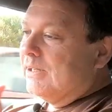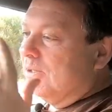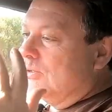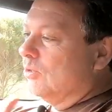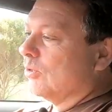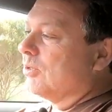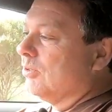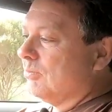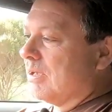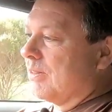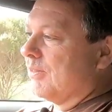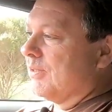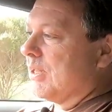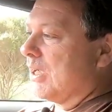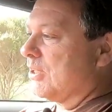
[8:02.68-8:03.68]
Looking
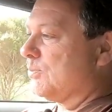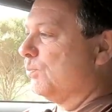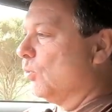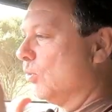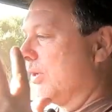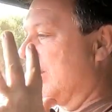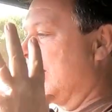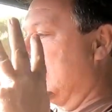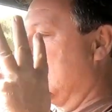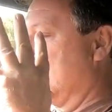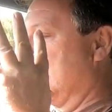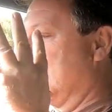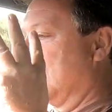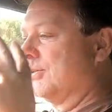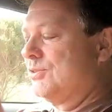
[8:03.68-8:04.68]
around the dashboard here,
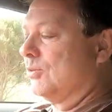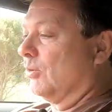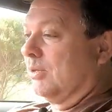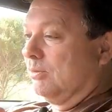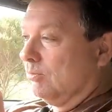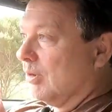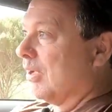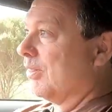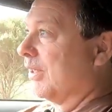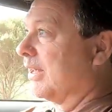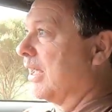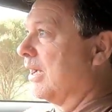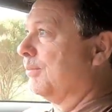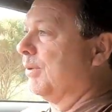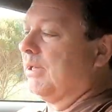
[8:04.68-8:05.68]
around the
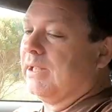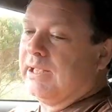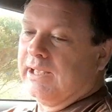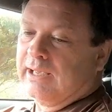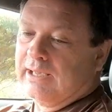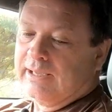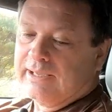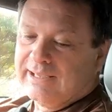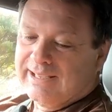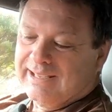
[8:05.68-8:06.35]
cabin here,